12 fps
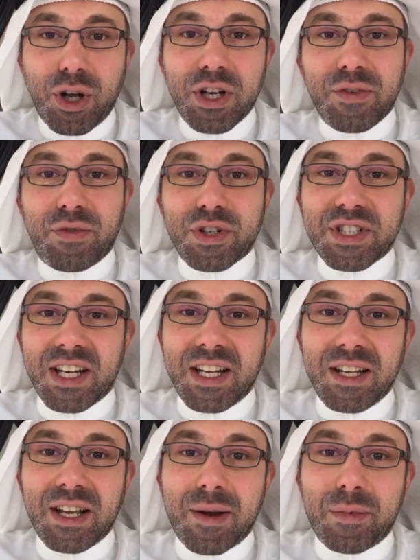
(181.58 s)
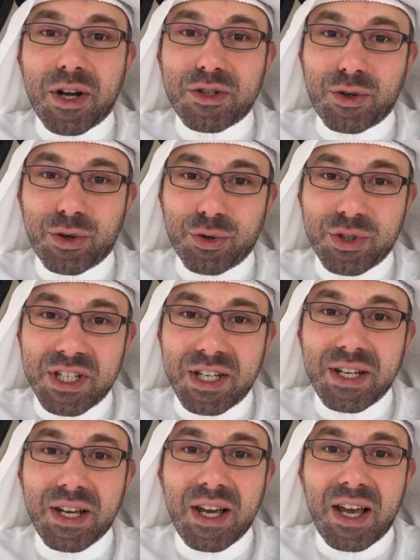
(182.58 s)
only for telling about
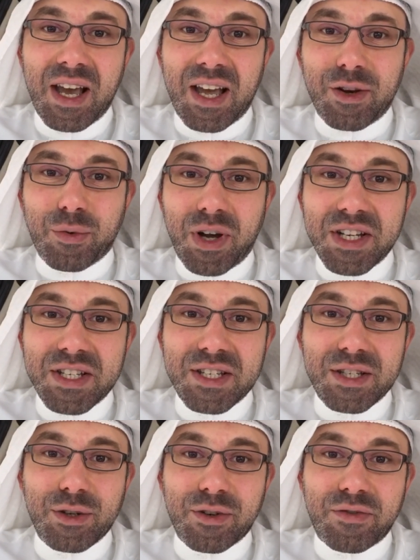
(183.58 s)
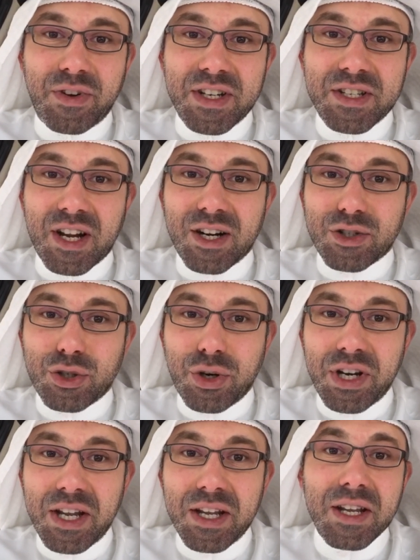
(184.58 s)
Korooti. And once your friends are
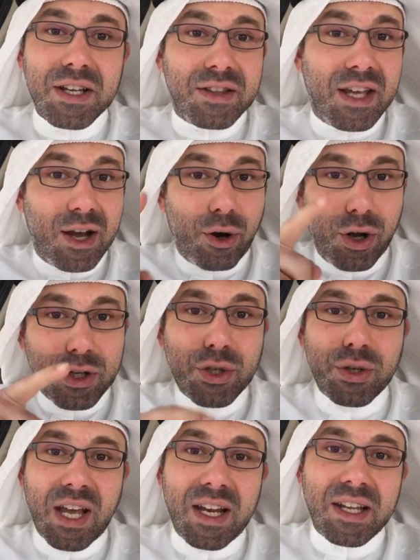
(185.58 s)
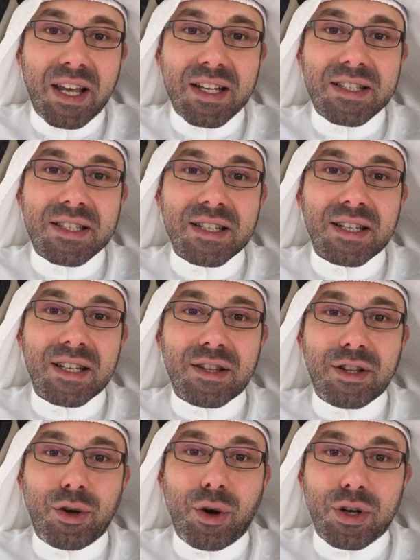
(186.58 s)
joining, they also can get
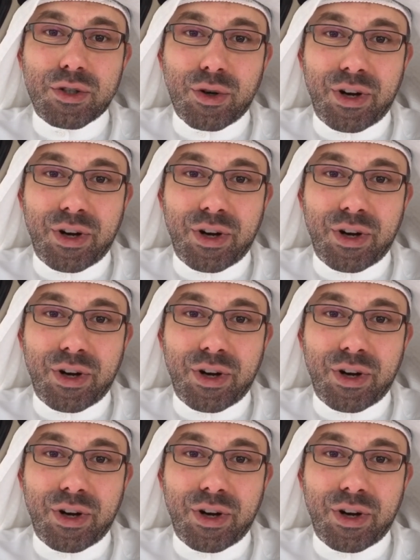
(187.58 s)
the gold